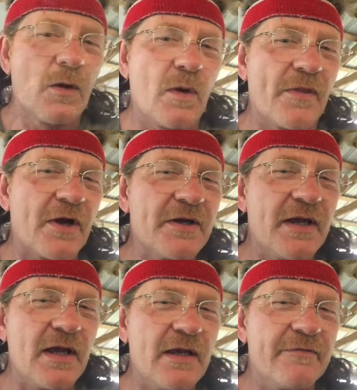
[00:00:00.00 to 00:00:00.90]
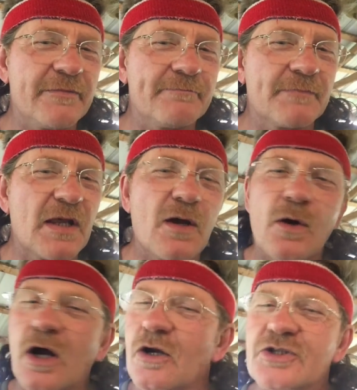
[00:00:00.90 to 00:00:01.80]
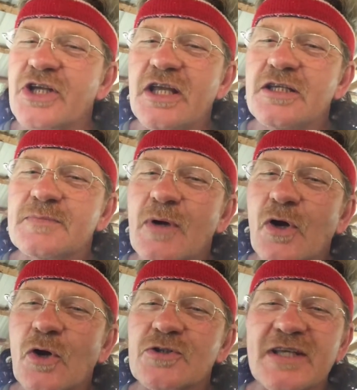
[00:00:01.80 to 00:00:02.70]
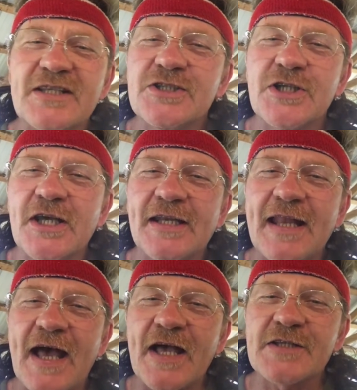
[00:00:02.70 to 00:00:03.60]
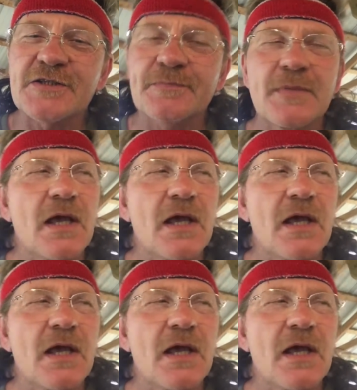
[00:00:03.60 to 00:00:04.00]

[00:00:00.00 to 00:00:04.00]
Well, there you have it. Our cheeseburgers and cheddar dice.